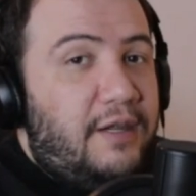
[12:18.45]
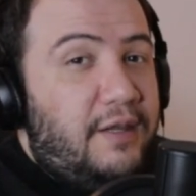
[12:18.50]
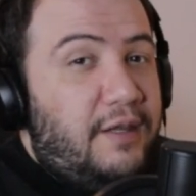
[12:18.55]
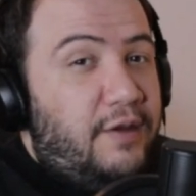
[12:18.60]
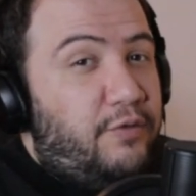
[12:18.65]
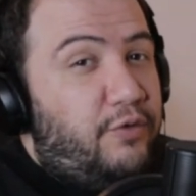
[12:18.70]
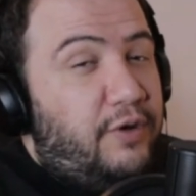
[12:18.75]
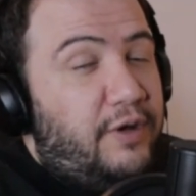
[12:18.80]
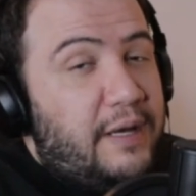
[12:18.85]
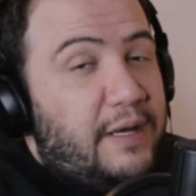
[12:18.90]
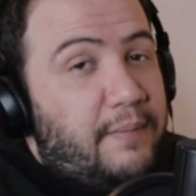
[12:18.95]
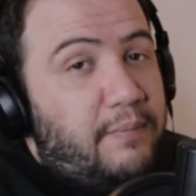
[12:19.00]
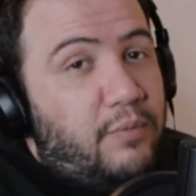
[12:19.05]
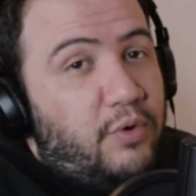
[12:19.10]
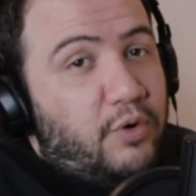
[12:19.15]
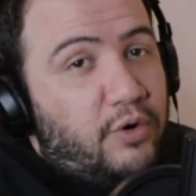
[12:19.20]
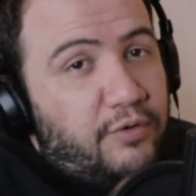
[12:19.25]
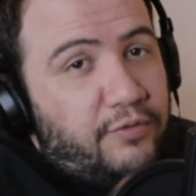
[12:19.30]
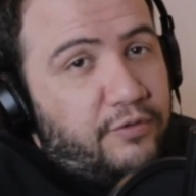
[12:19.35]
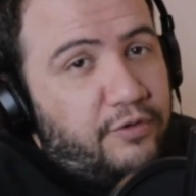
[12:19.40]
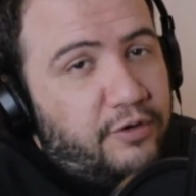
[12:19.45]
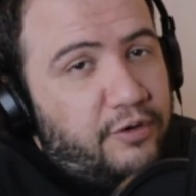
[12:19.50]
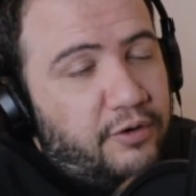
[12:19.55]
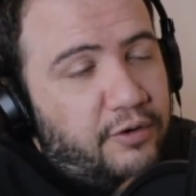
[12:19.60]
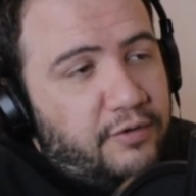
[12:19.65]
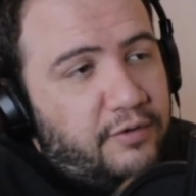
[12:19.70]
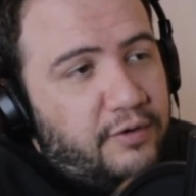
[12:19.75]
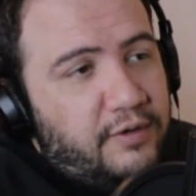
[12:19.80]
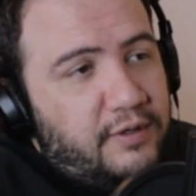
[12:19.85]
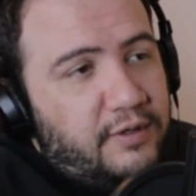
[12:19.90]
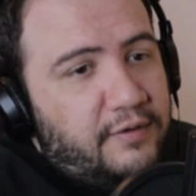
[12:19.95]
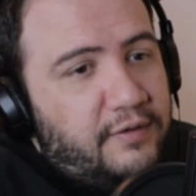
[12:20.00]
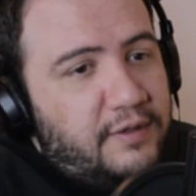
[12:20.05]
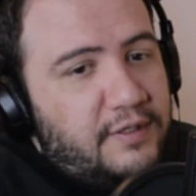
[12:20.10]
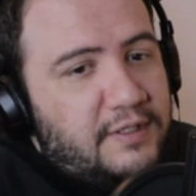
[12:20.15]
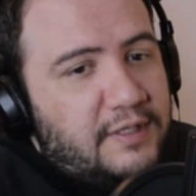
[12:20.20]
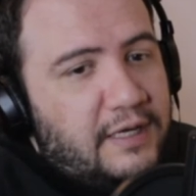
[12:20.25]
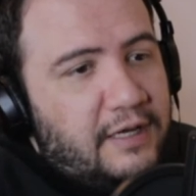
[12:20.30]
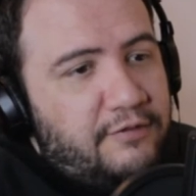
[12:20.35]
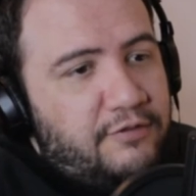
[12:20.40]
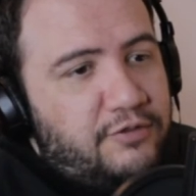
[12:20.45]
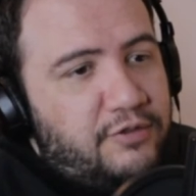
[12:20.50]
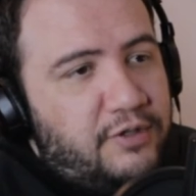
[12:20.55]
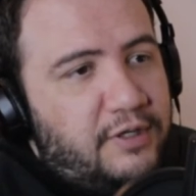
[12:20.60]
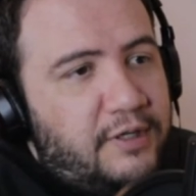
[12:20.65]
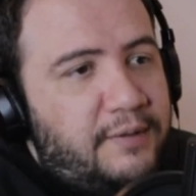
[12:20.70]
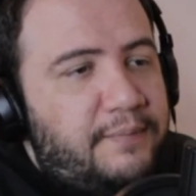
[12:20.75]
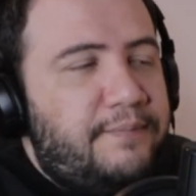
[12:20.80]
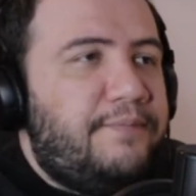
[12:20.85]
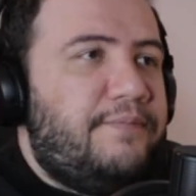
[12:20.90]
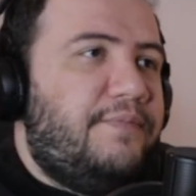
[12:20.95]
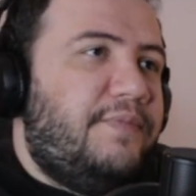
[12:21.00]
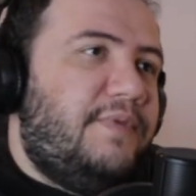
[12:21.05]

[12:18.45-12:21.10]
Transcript: If we get more for this live stream,